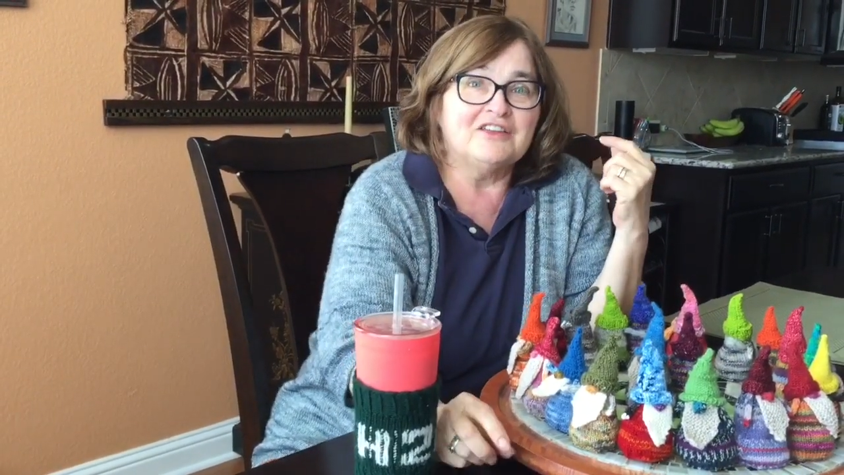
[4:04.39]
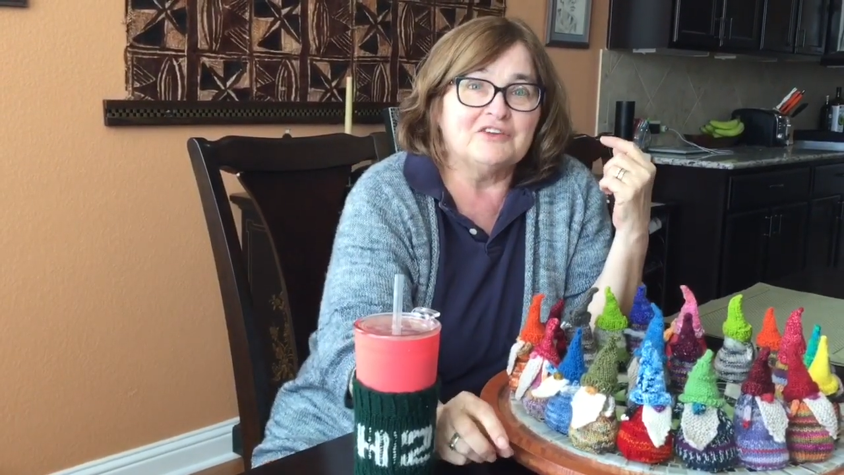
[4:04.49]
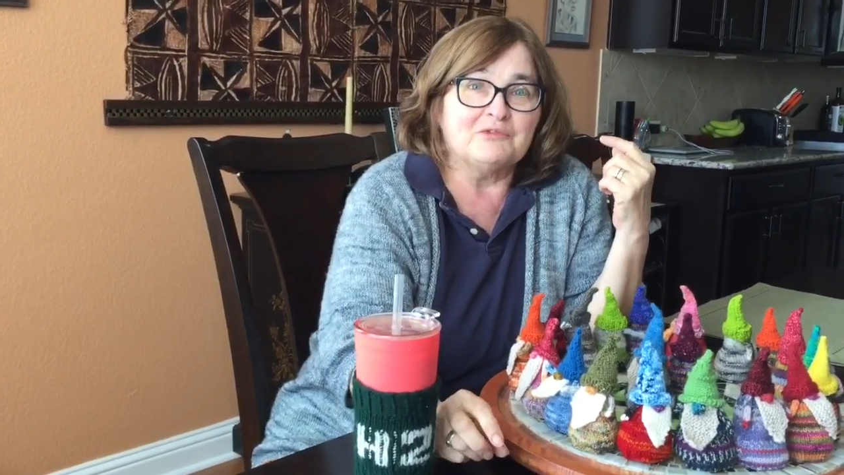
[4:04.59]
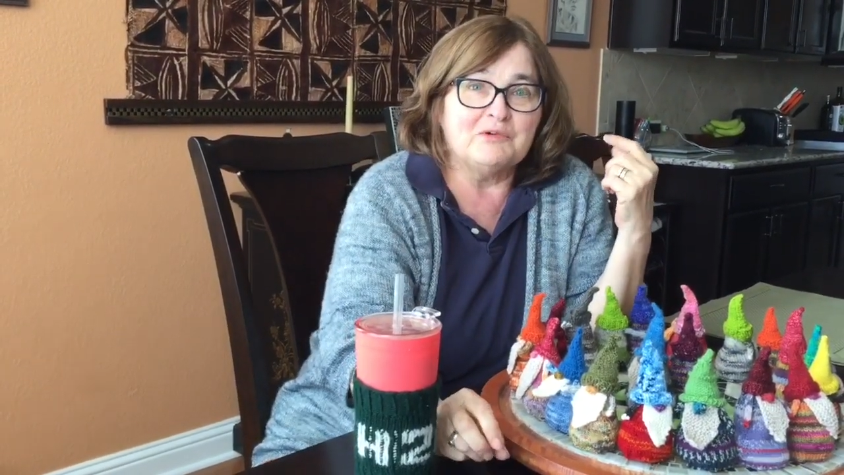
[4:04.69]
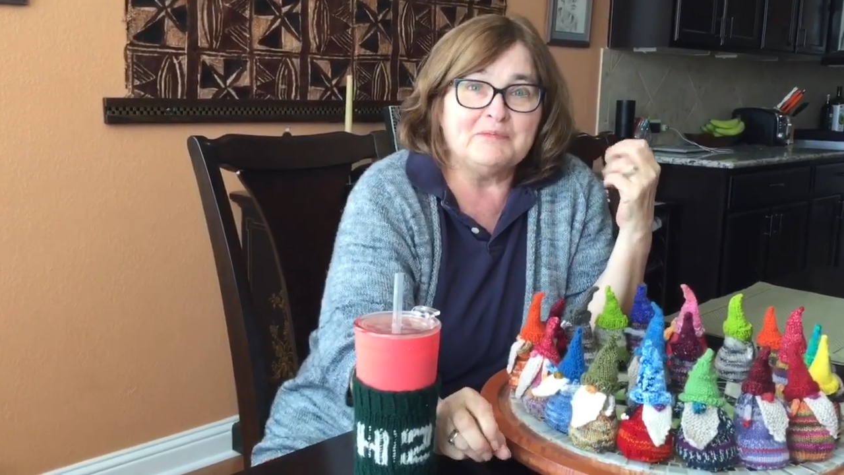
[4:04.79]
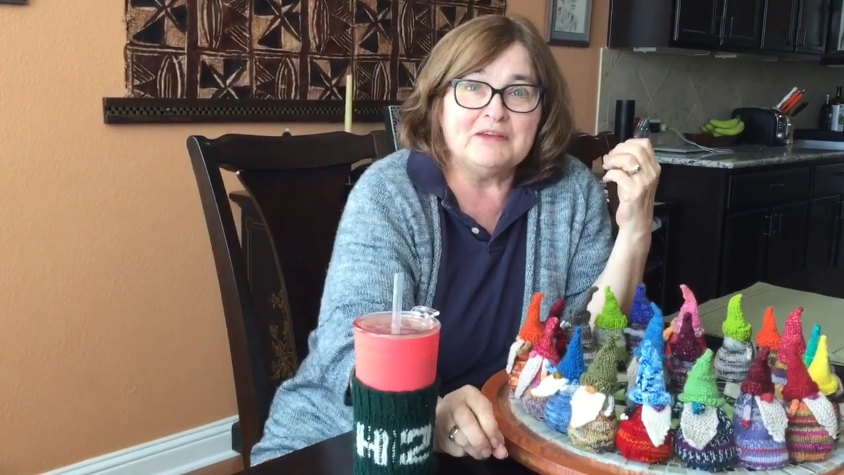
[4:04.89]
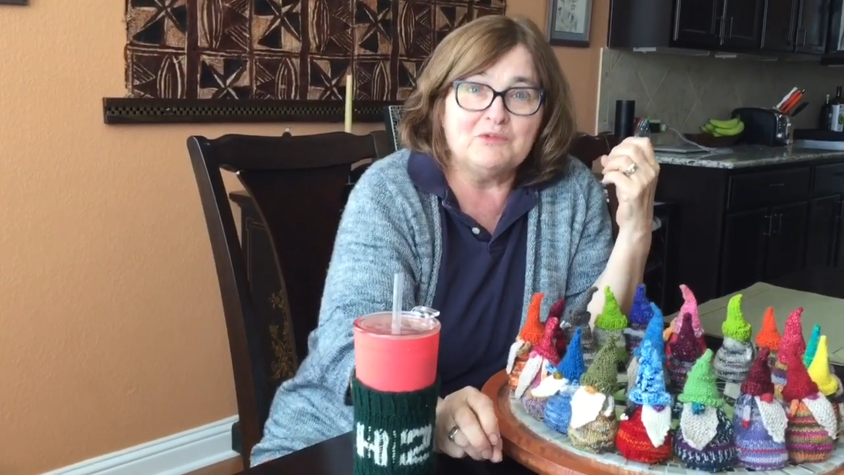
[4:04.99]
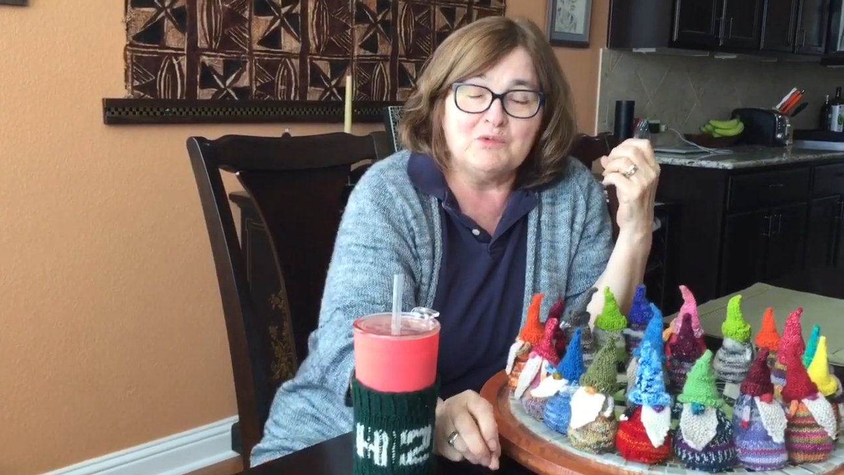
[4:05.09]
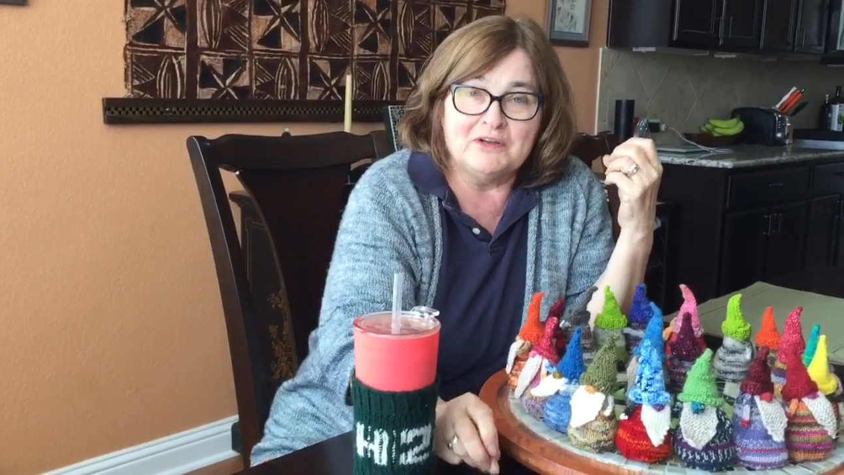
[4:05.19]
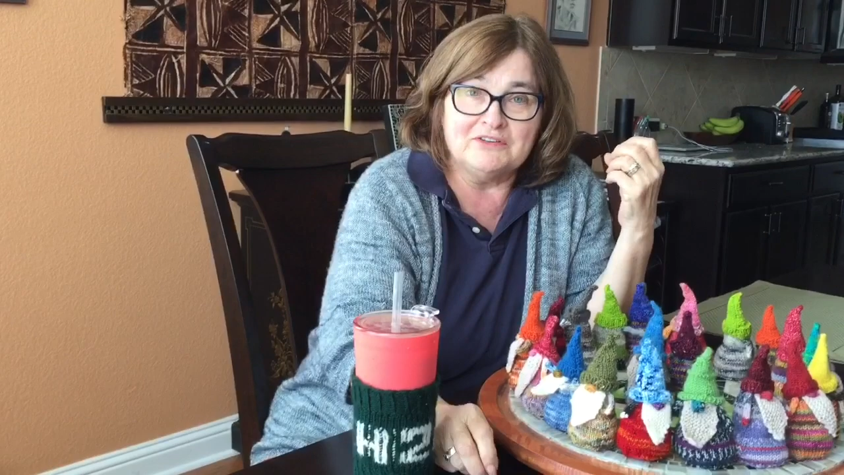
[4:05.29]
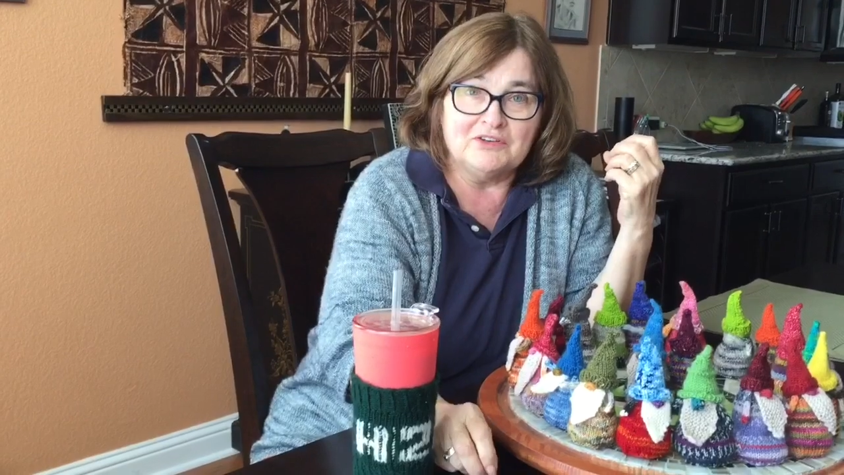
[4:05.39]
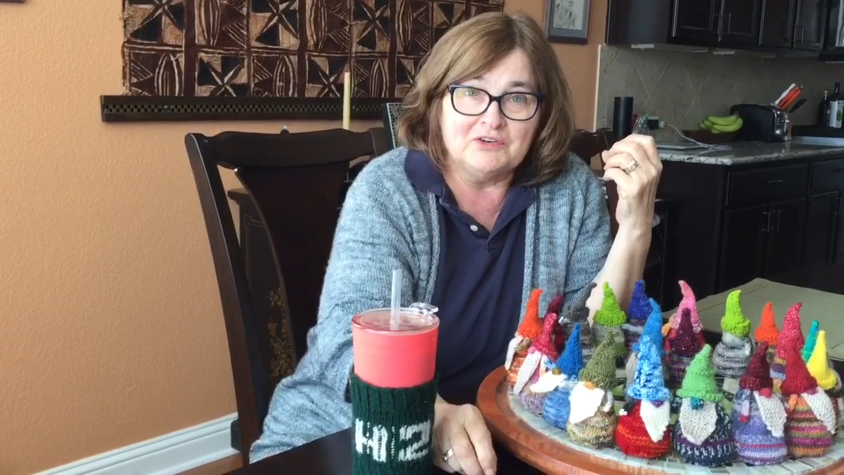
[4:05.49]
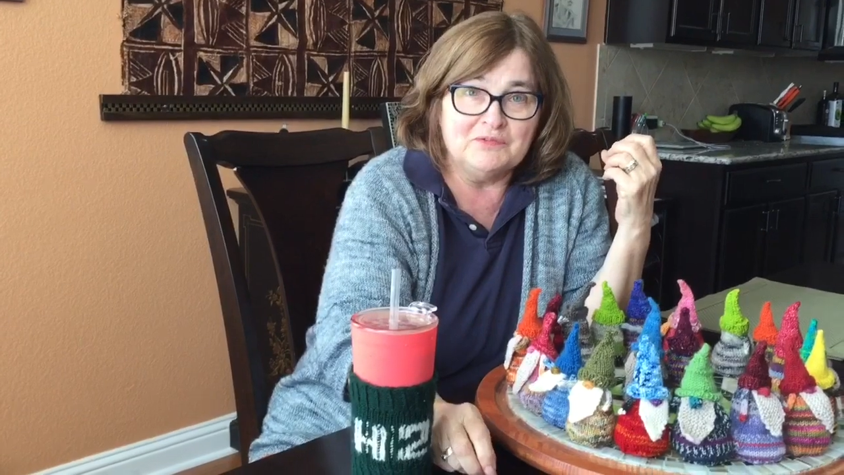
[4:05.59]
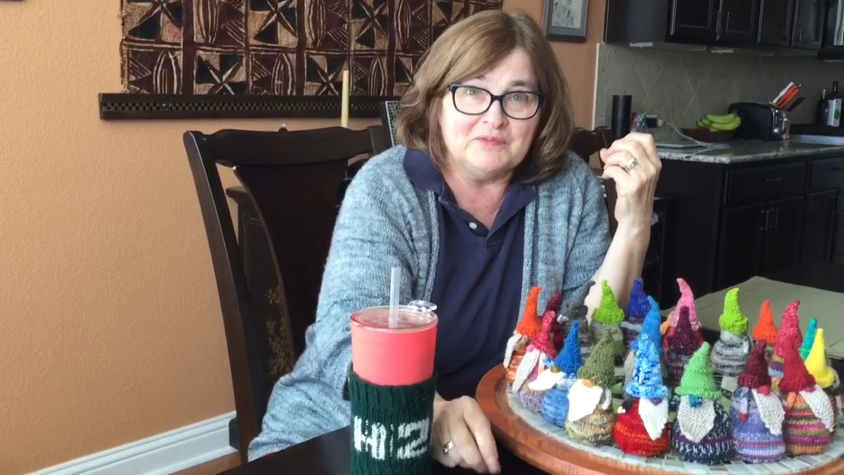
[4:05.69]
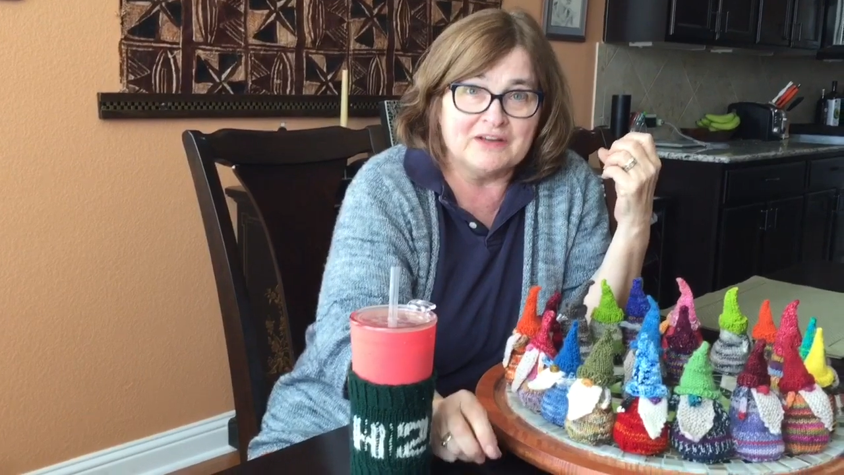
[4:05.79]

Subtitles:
there will be a window,